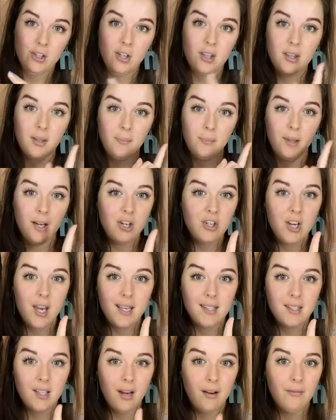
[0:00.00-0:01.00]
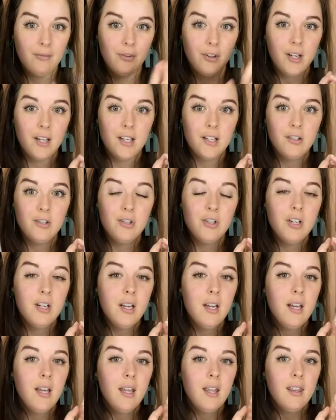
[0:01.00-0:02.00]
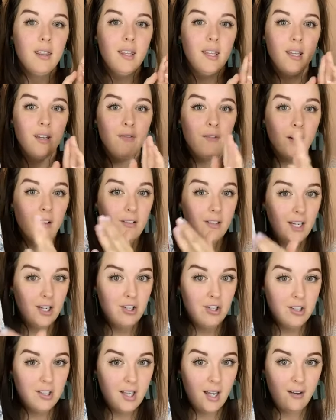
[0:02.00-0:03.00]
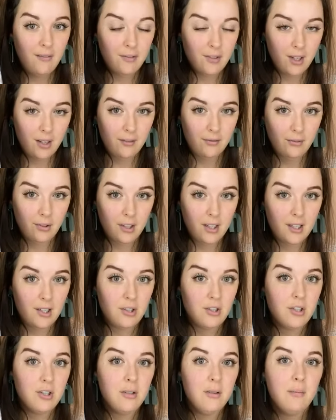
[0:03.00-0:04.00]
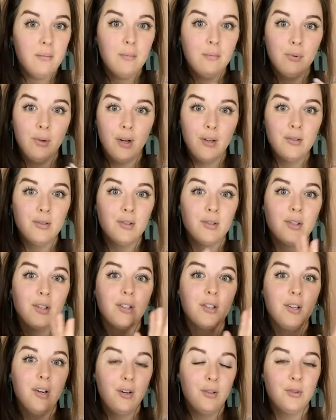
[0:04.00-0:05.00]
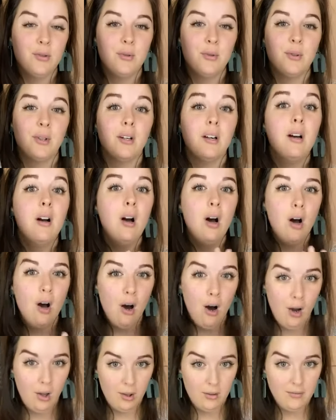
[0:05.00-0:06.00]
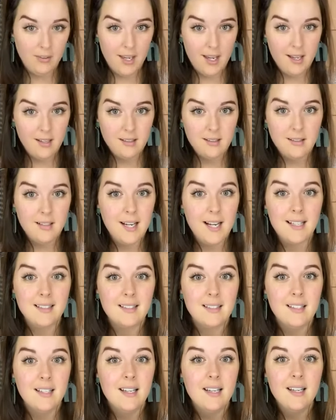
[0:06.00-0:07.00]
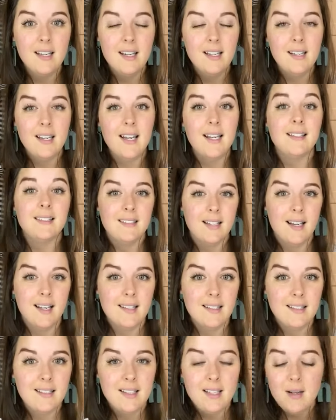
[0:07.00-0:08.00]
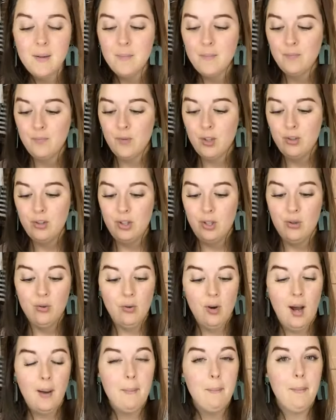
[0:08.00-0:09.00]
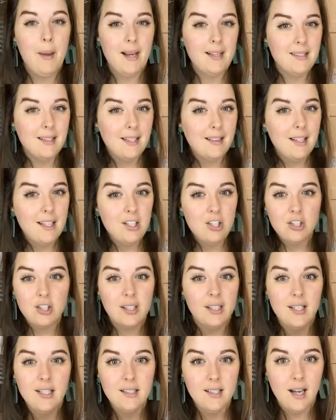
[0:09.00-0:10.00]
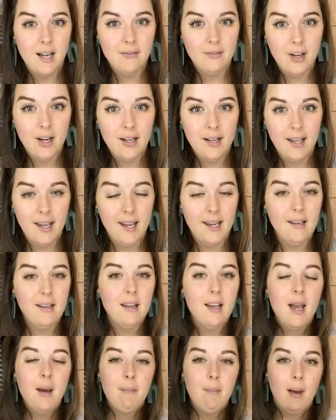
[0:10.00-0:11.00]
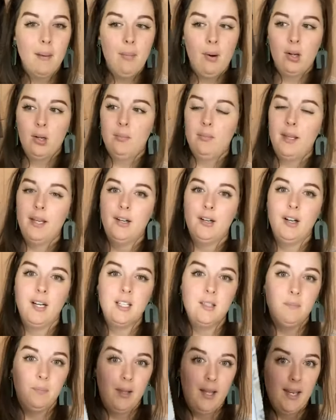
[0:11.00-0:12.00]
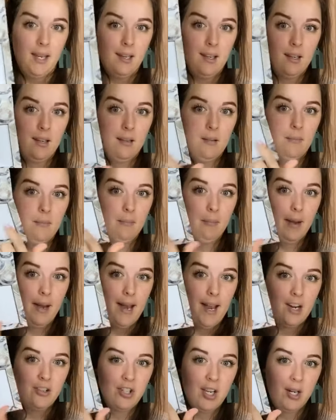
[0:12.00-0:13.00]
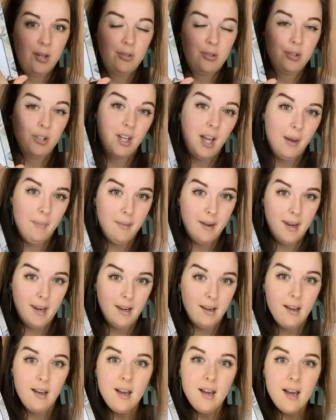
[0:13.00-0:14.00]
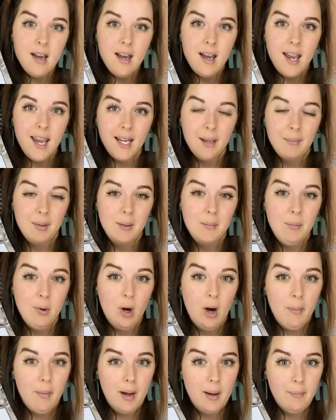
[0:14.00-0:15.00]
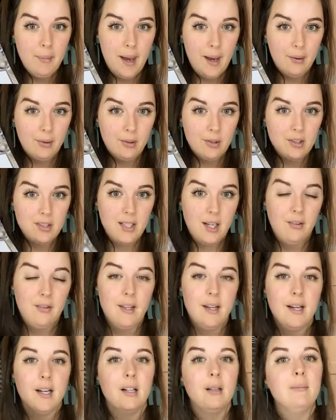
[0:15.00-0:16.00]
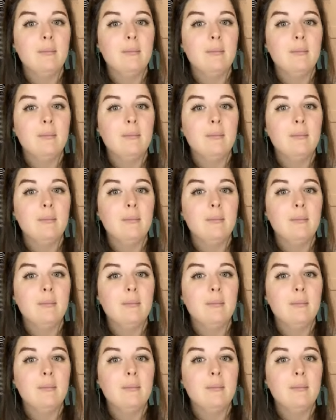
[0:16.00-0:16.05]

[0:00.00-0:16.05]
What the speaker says: The blush has coverage, the foundations have coverage, bronzer, contour, all of that. It's nuts. So I'm basically just gonna dive right in. My bottom layer is blank. My eyeshadows are coming, and I'm gonna put all my powders down there.